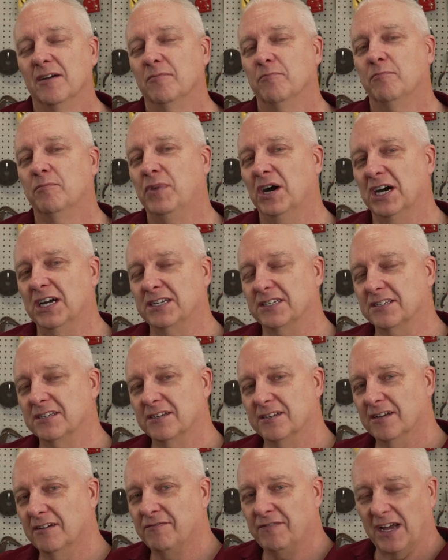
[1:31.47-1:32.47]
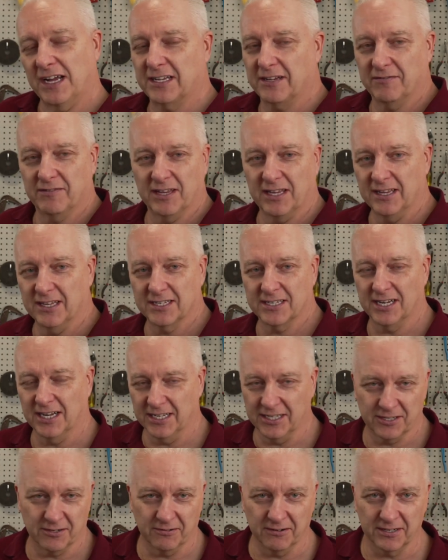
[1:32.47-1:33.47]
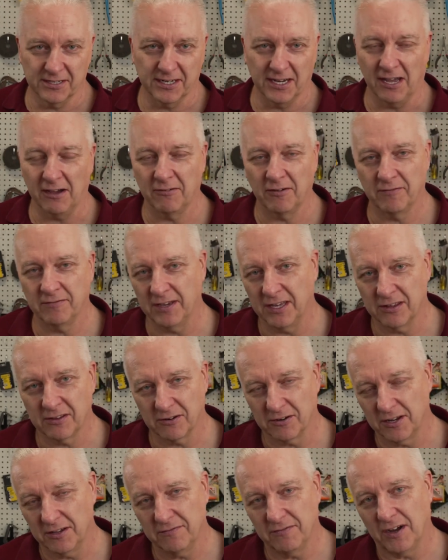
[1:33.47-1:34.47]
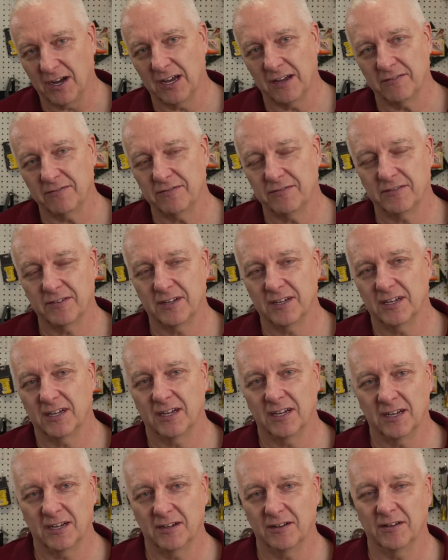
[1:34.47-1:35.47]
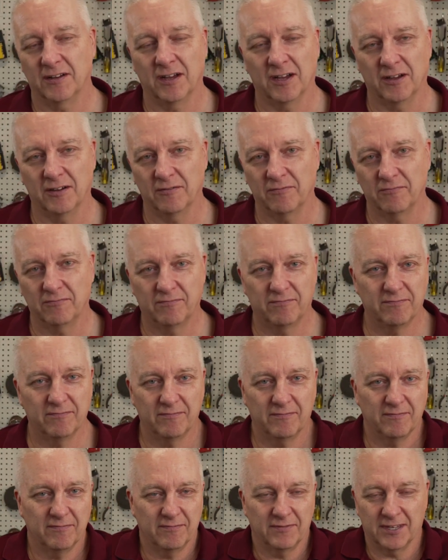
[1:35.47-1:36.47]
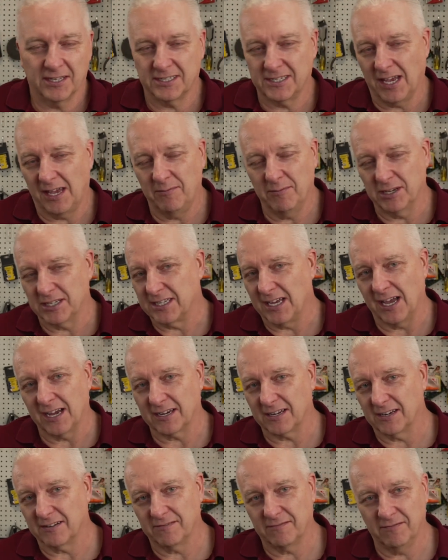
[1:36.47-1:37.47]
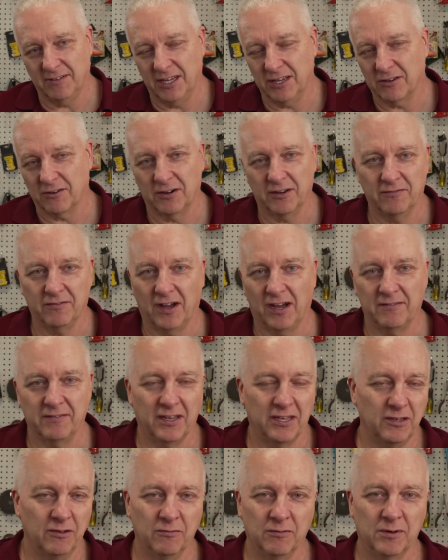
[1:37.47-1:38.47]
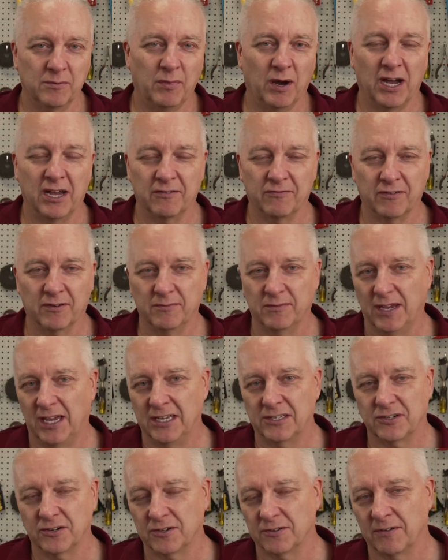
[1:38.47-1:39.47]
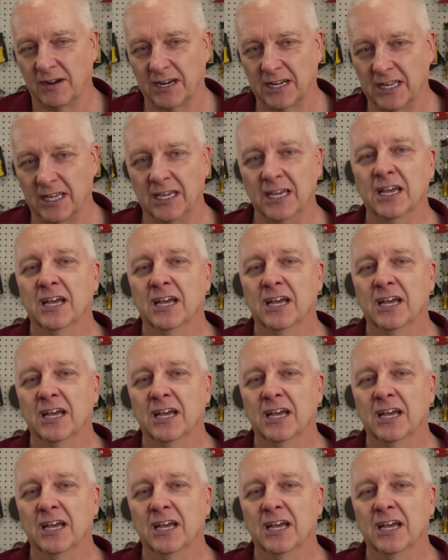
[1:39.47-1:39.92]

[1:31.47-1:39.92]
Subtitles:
But effectively, this laser is now a V35, the same exact V35 that you would buy from Atezr directly.